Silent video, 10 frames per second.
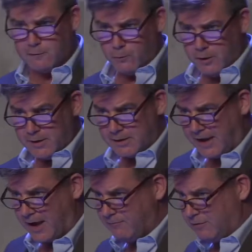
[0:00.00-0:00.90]
wood and
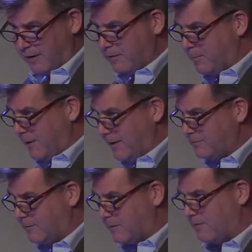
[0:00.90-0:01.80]
canvas
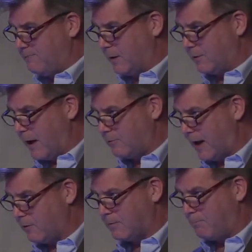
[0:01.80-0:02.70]
airplanes that they figured out
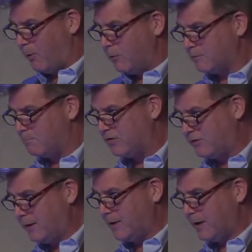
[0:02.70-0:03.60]
how to bolt
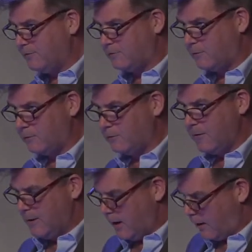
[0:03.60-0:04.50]
machine guns to,
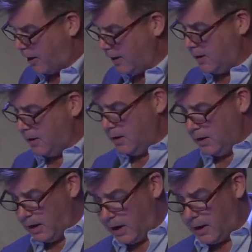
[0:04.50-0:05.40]
right?
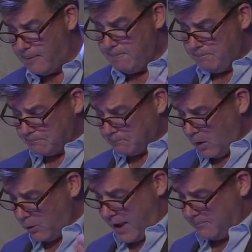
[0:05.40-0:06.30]
Um,
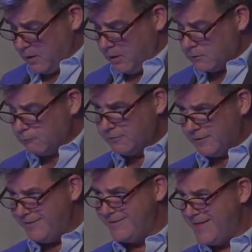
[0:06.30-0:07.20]
okay, the
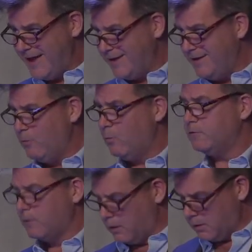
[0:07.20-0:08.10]
result then was
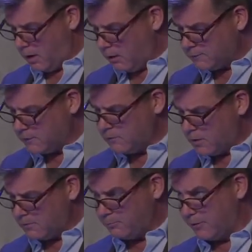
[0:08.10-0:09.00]
not also
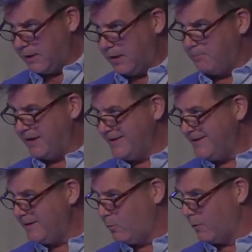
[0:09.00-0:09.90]
not pretty, but it
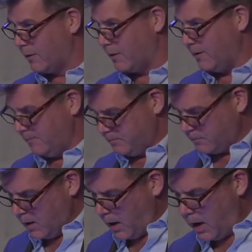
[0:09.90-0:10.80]
did work,
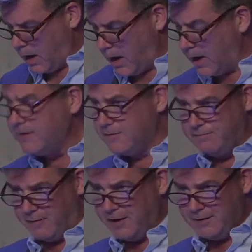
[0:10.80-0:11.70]
uh, and it
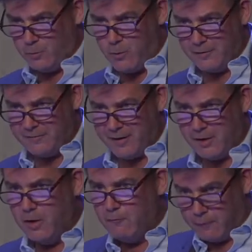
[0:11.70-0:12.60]
defined
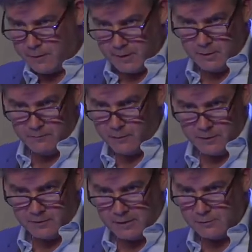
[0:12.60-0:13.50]
warfare for the, for
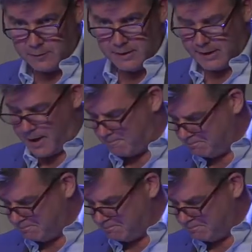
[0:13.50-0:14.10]
the century to come.